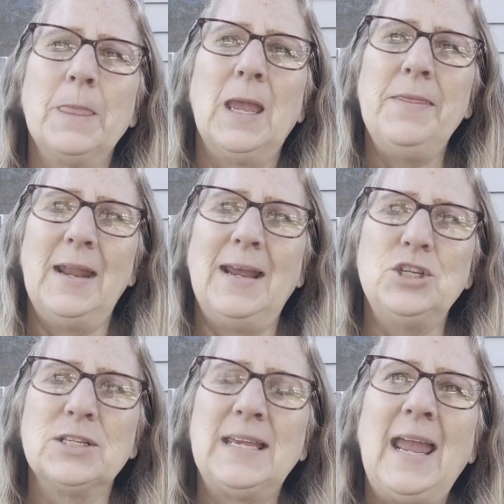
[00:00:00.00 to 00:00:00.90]
And then I
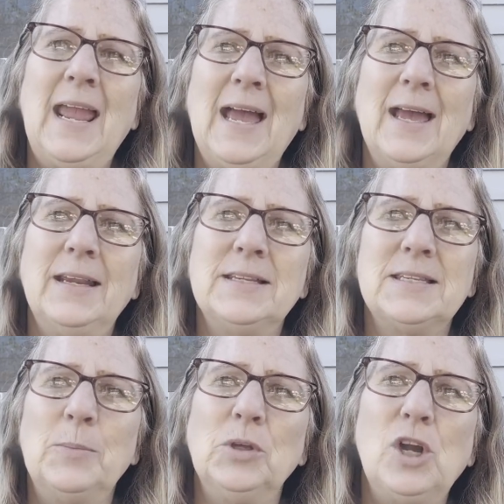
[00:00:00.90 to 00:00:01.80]
just had
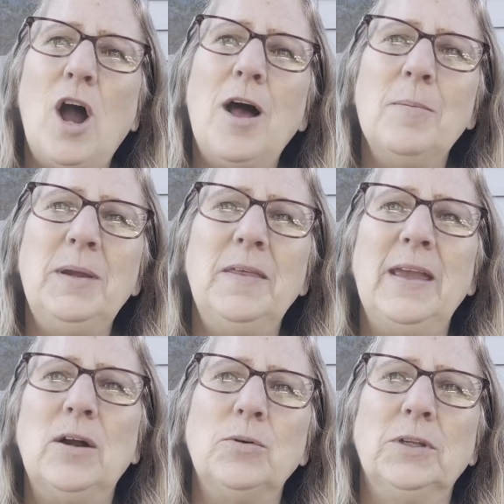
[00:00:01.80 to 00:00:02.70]
someone call me.
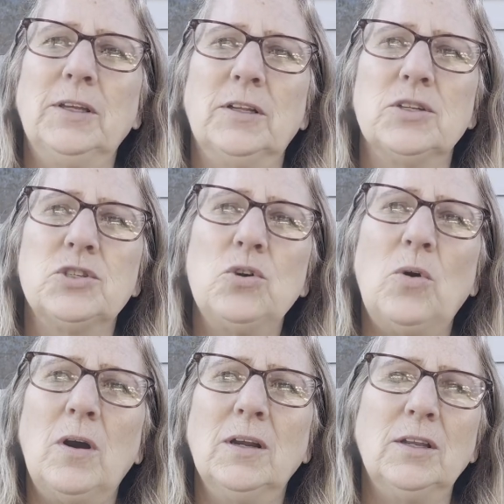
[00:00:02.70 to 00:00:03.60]
They own a little
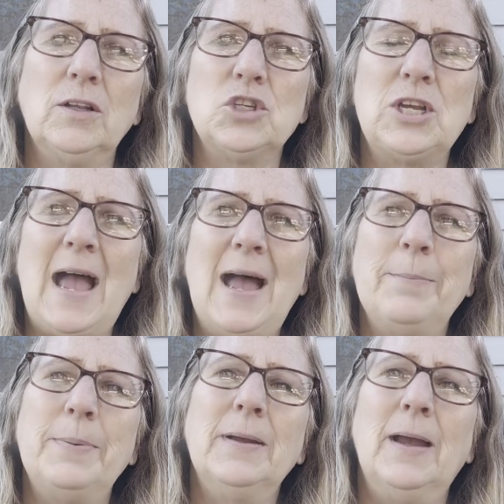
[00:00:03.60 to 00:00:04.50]
store, a little shop,
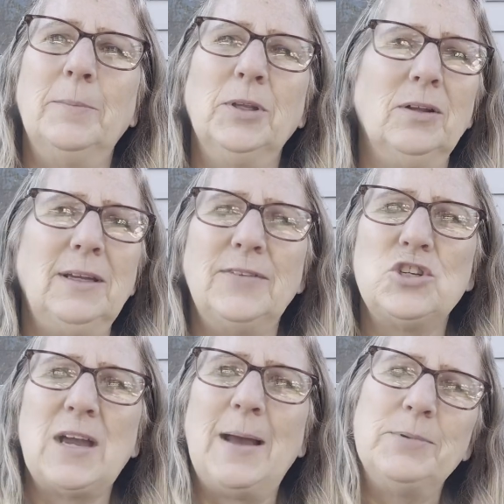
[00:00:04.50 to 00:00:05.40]
little gift
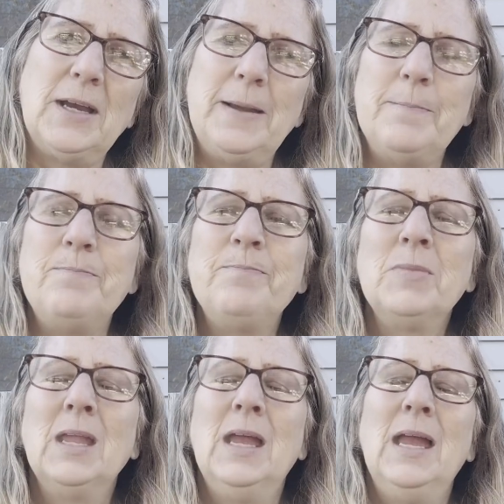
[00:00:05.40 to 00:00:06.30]
shop type.
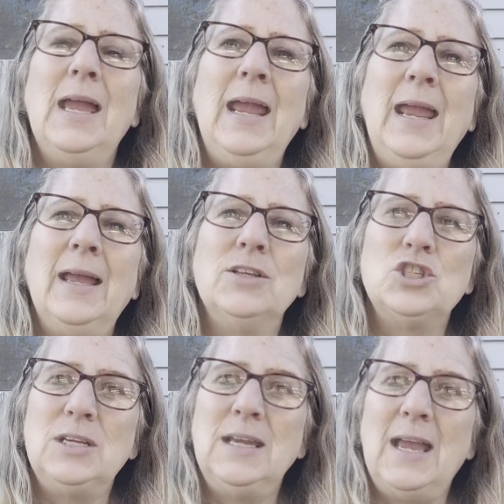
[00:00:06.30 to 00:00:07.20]
And
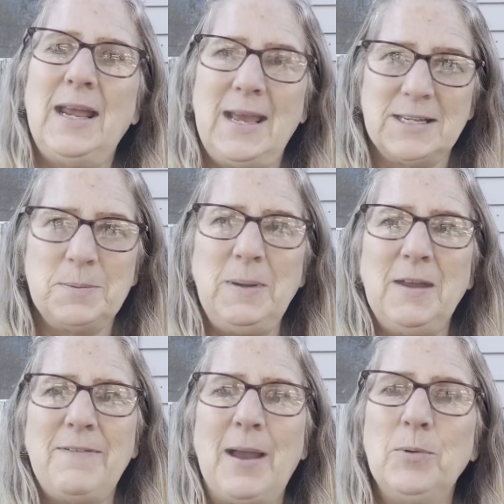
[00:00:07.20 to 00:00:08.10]
she had asked me
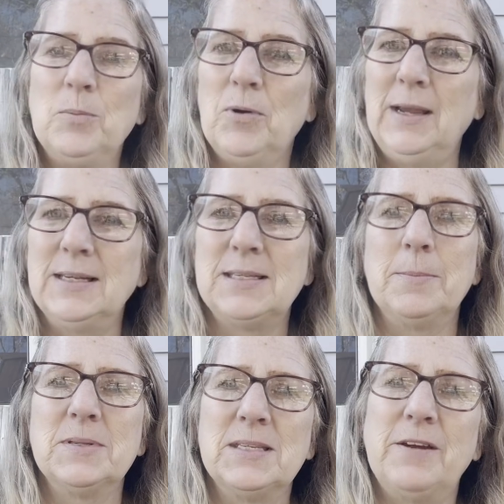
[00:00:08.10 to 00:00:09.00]
if I would bring
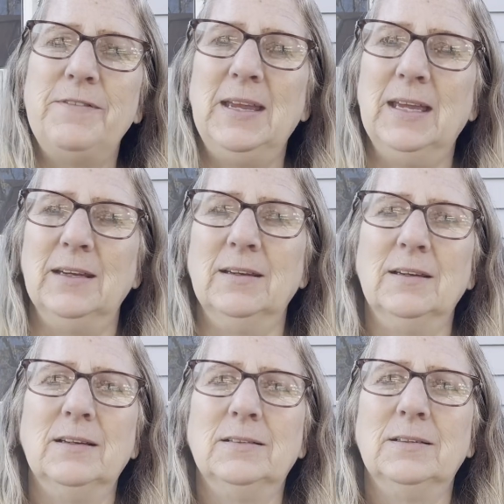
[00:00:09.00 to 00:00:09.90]
some stuff in
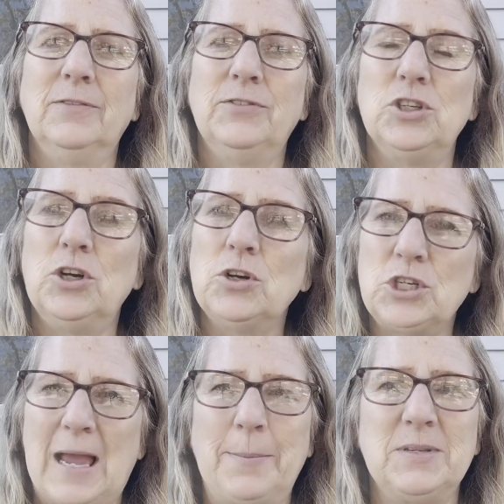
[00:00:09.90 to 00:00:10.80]
to her
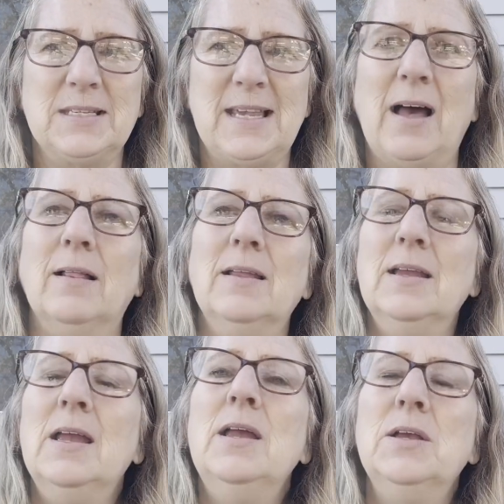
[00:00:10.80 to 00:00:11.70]
shop to sell.
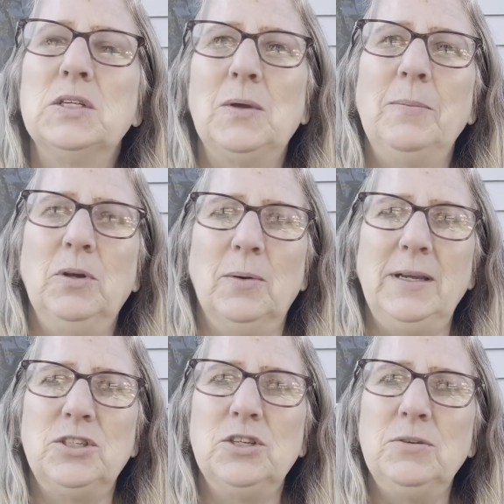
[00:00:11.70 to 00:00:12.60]
So I'm
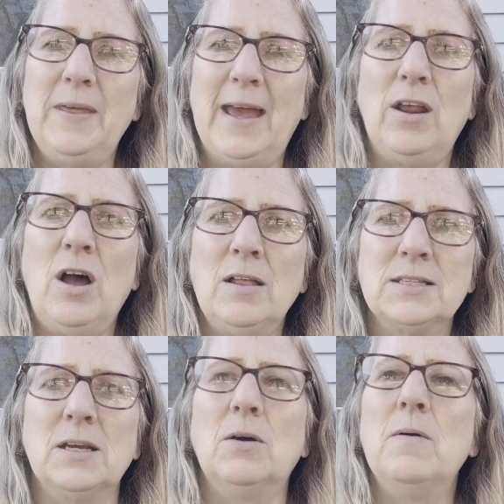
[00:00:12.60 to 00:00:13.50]
going to do that
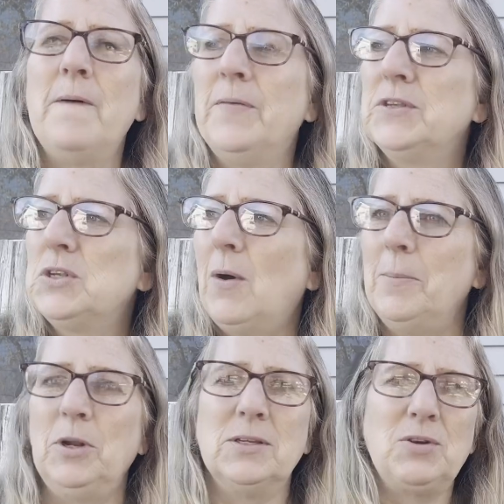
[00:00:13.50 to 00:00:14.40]
also. So I'm
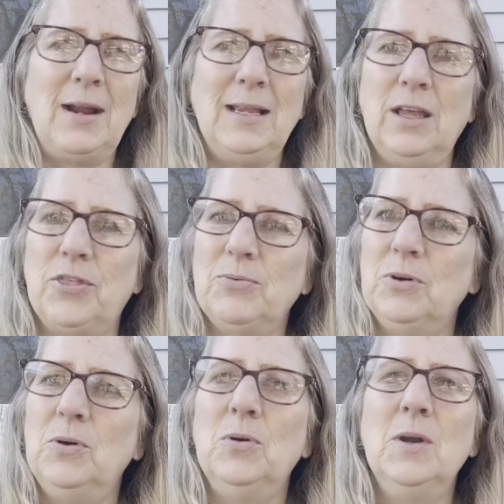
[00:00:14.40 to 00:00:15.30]
going to try to get
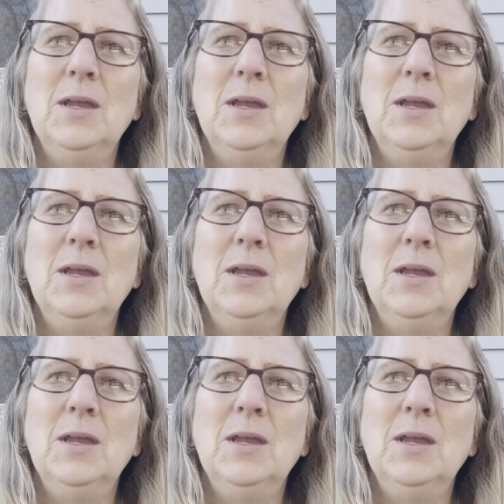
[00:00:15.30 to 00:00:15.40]
through